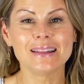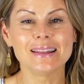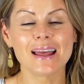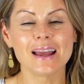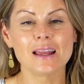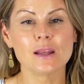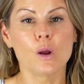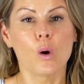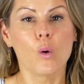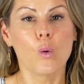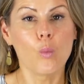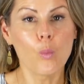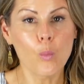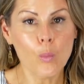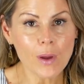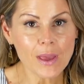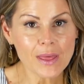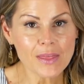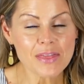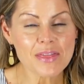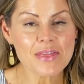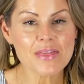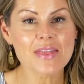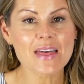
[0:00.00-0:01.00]
then
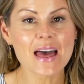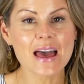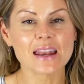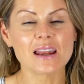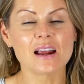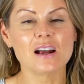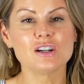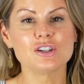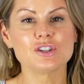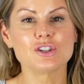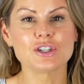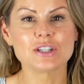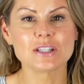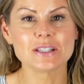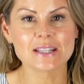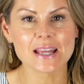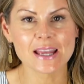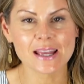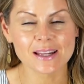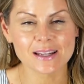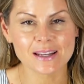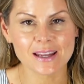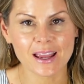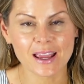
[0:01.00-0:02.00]
with that
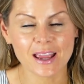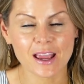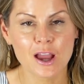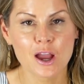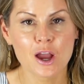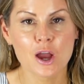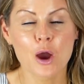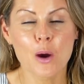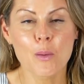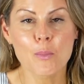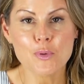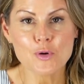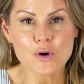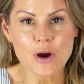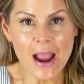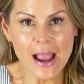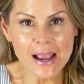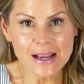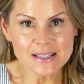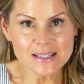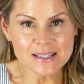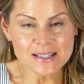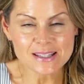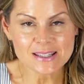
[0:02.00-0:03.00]
understanding,
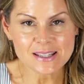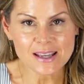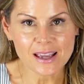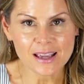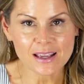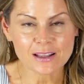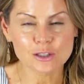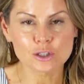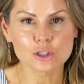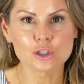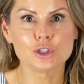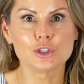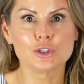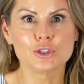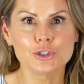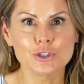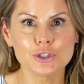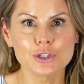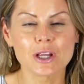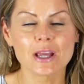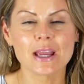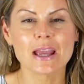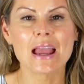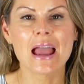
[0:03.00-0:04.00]
practicing,
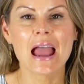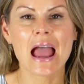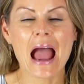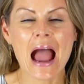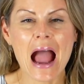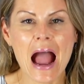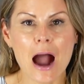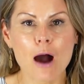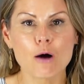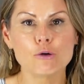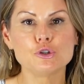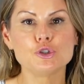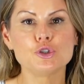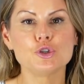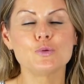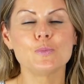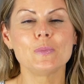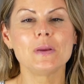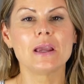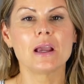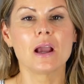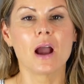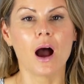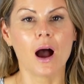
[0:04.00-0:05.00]
learning how to
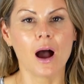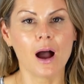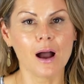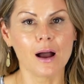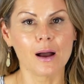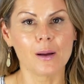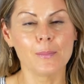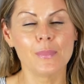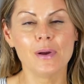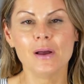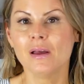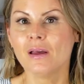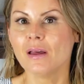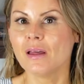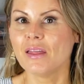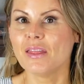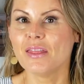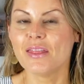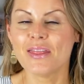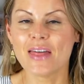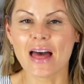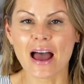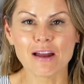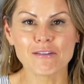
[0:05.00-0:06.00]
become
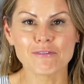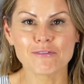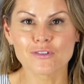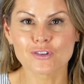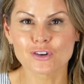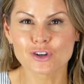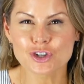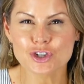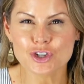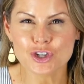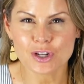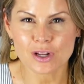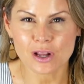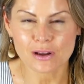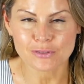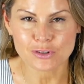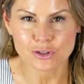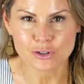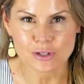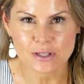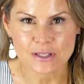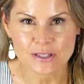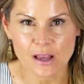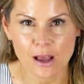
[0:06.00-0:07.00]
that version of
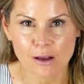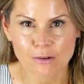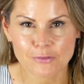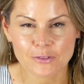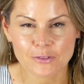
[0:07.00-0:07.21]
yourself,